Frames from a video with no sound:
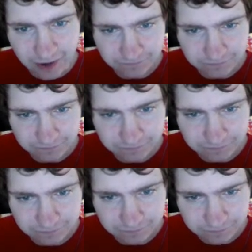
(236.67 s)

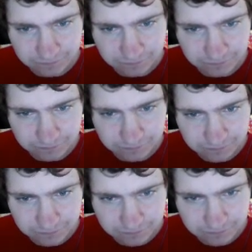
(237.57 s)

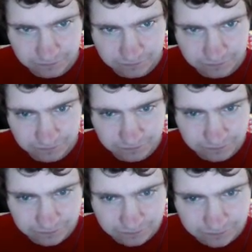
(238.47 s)

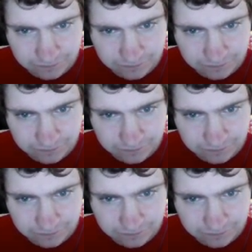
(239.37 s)
Nothing is said.